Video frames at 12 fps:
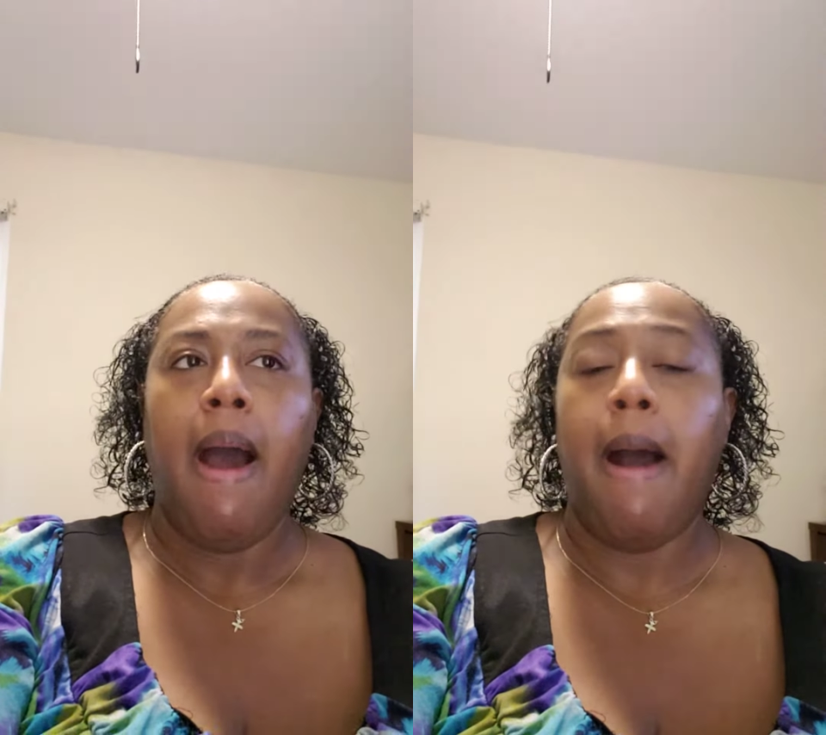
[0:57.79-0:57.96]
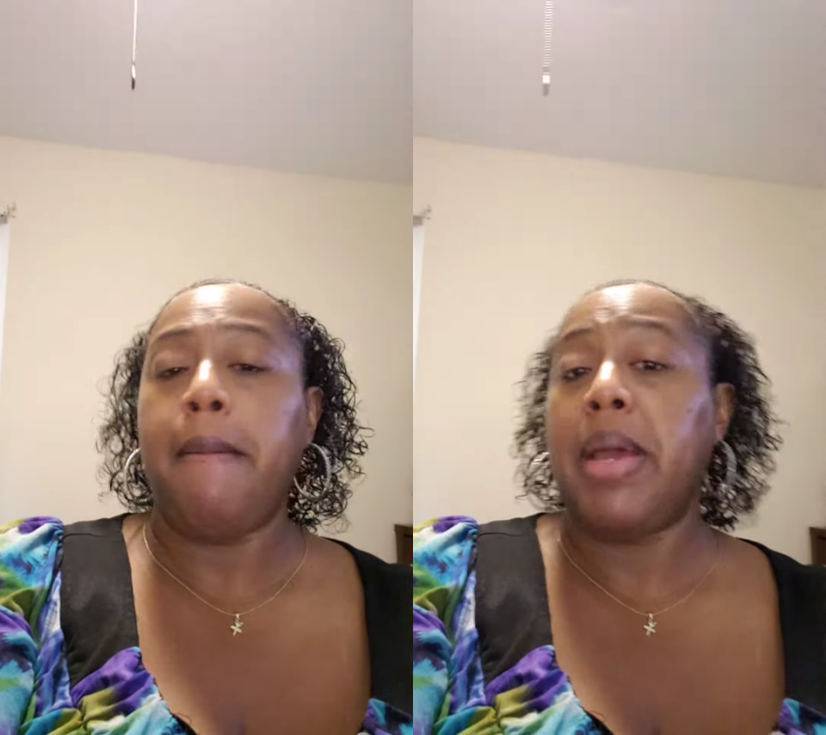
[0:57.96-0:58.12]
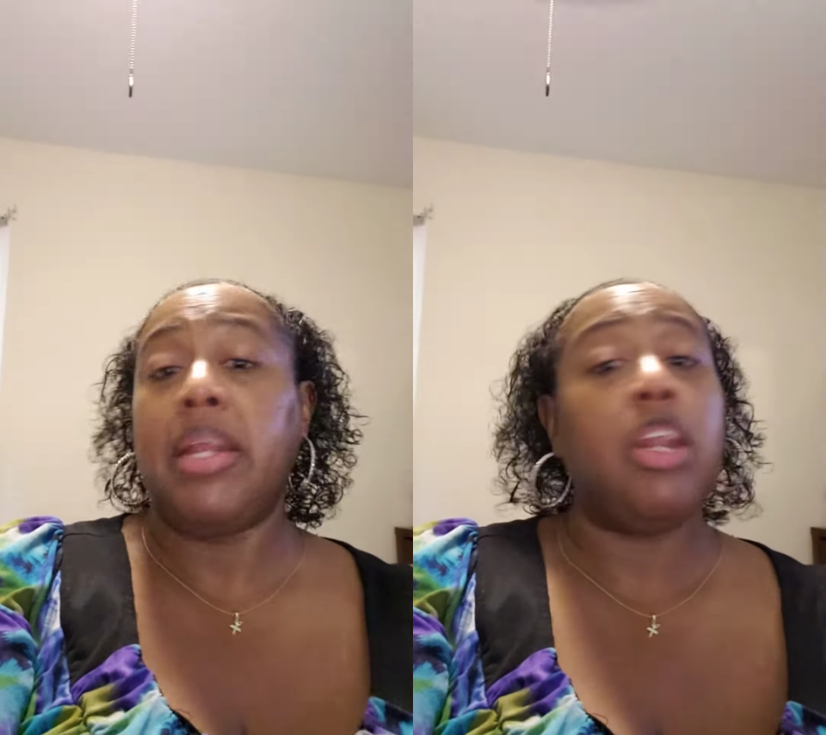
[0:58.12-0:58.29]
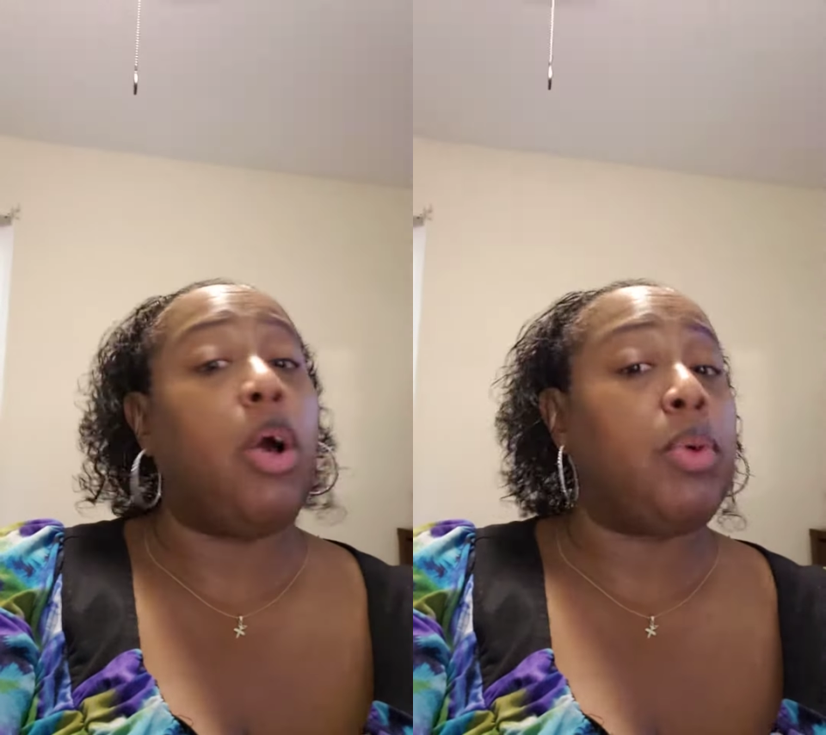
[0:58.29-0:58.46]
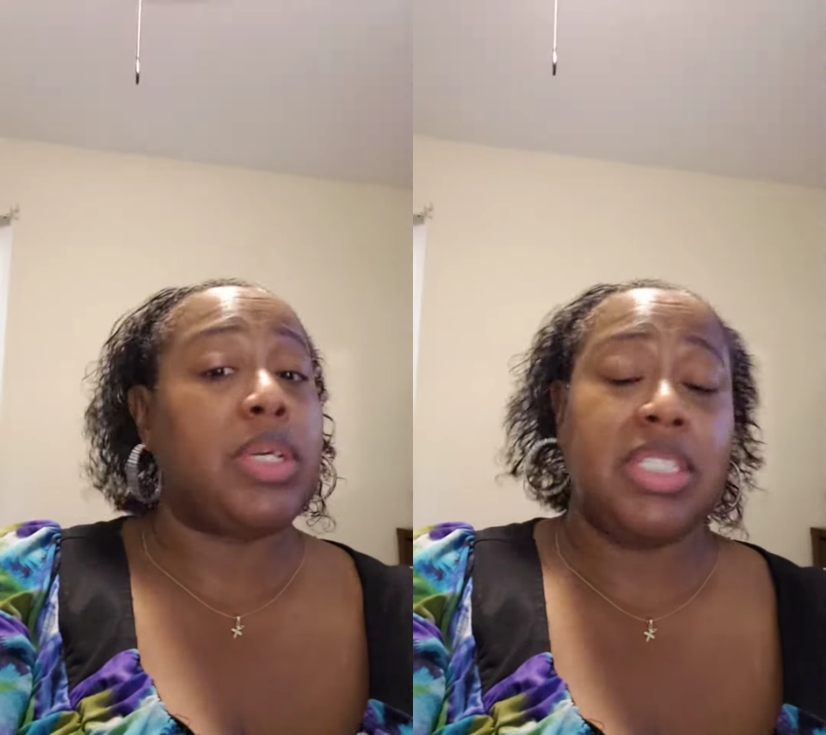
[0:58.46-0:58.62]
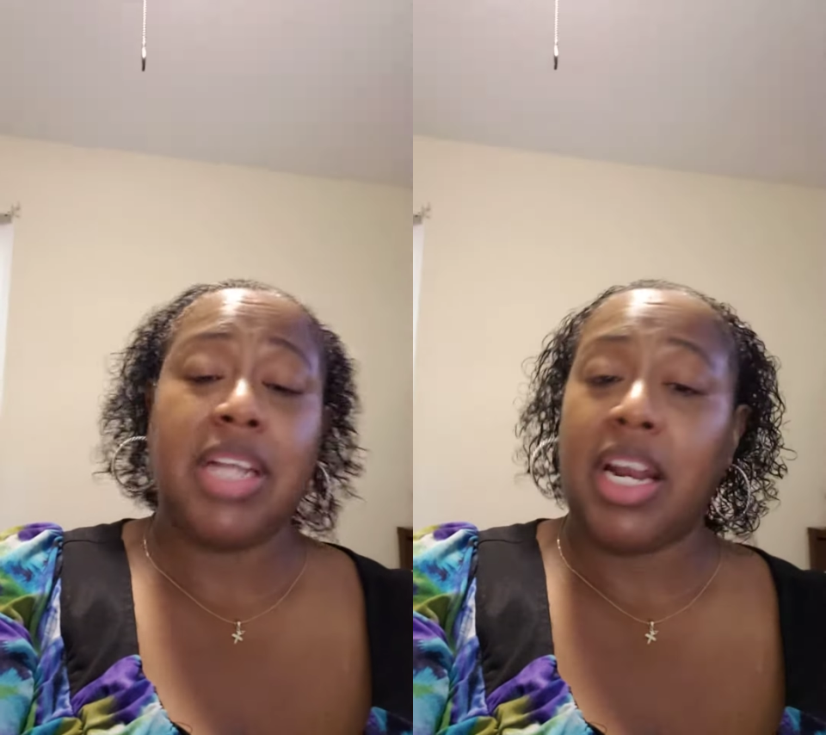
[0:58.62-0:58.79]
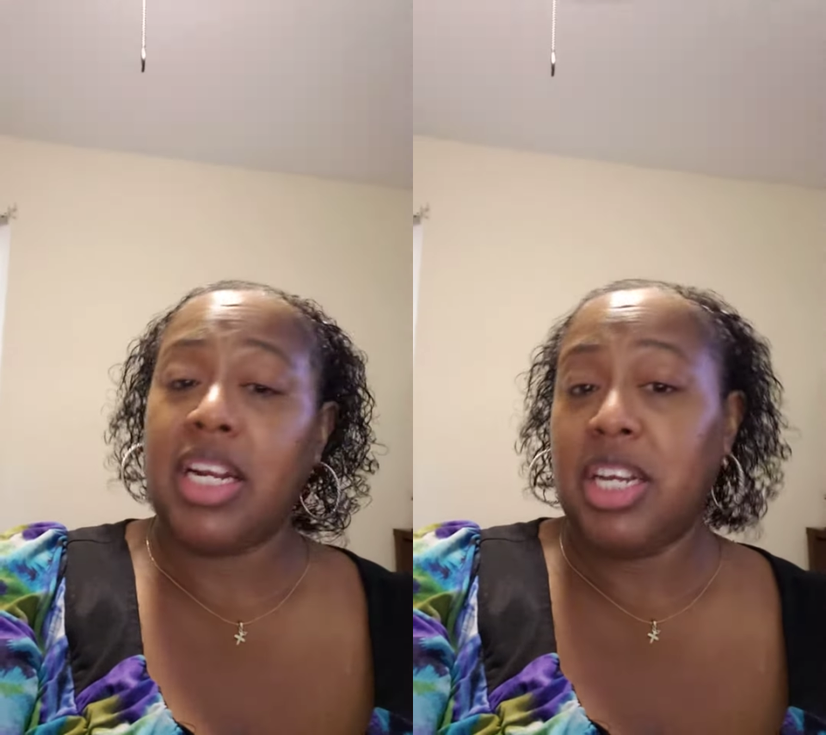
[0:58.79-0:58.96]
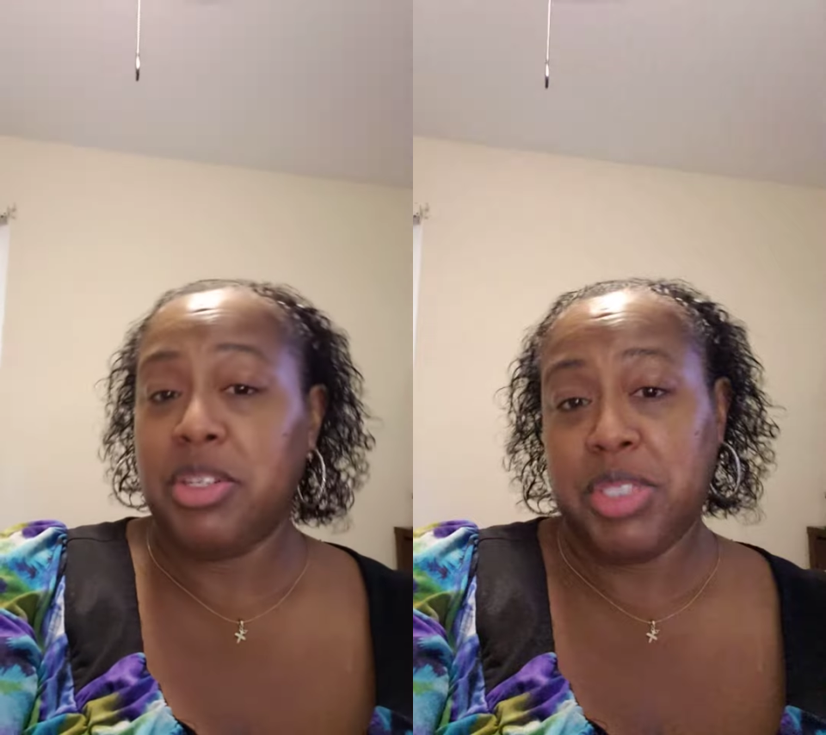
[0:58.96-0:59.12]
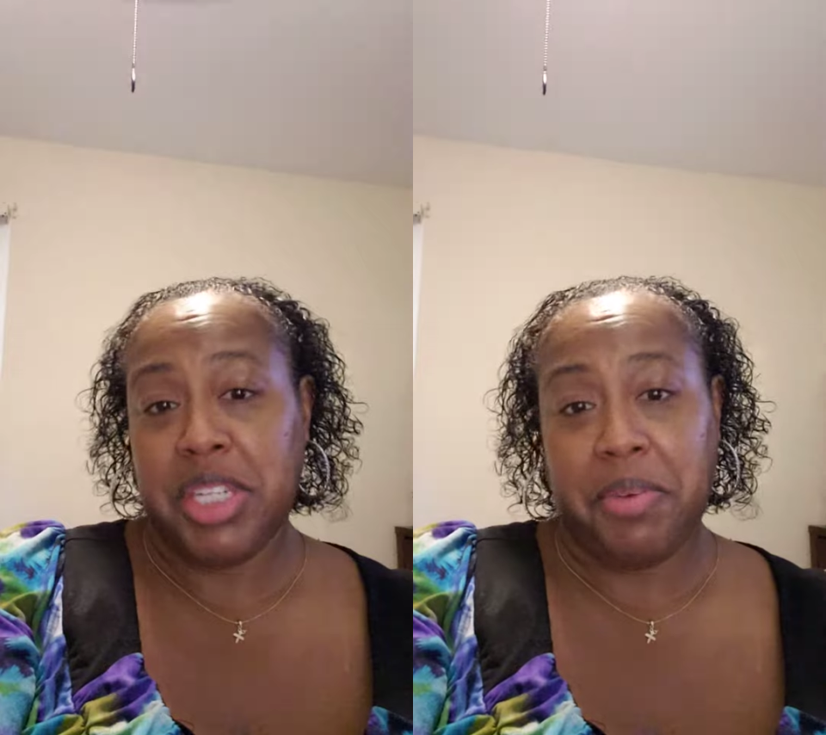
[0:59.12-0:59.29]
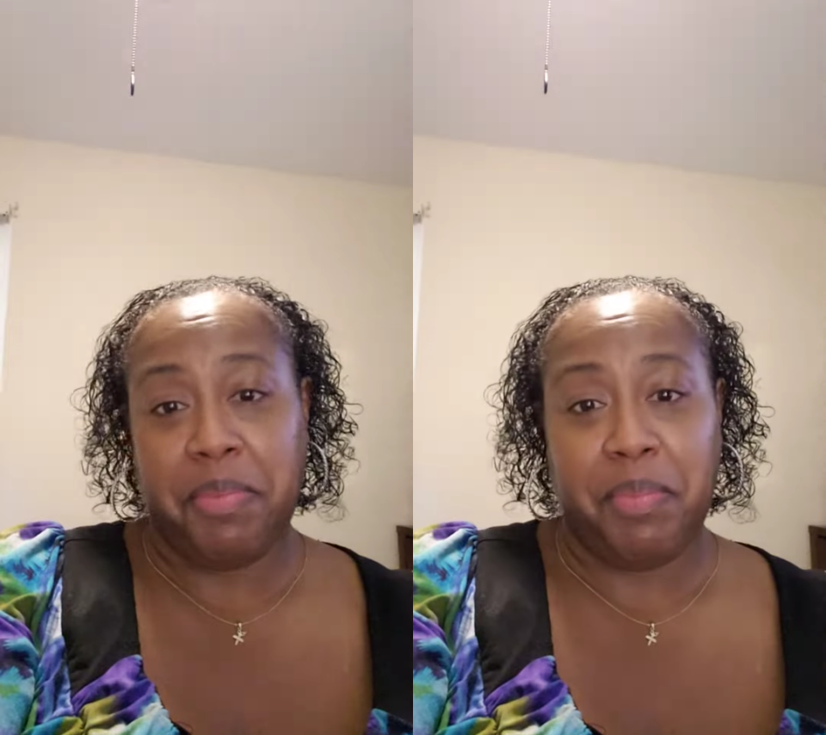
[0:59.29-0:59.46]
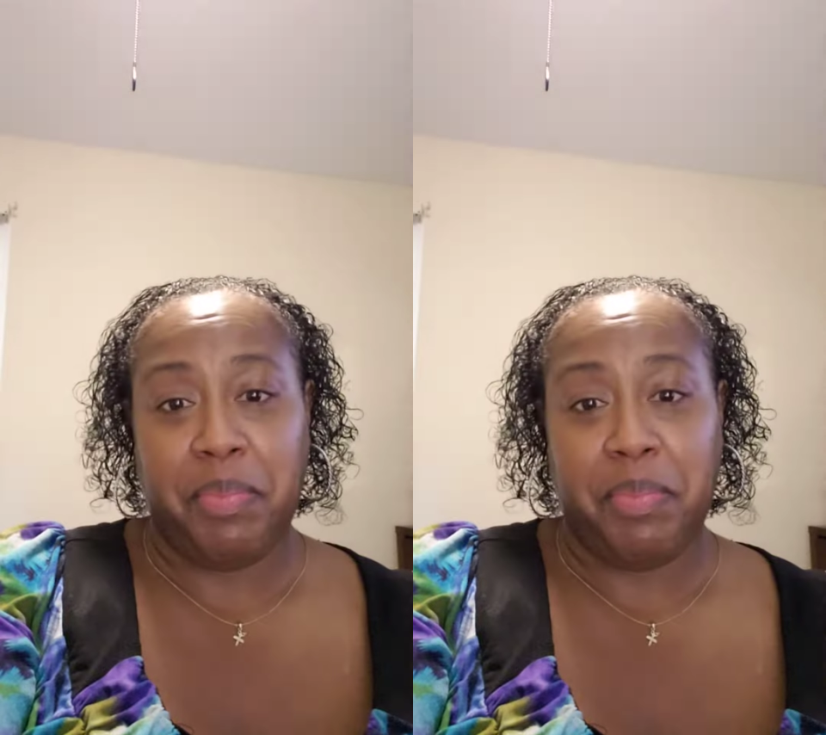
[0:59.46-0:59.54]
Um, and no, it's not a lotion.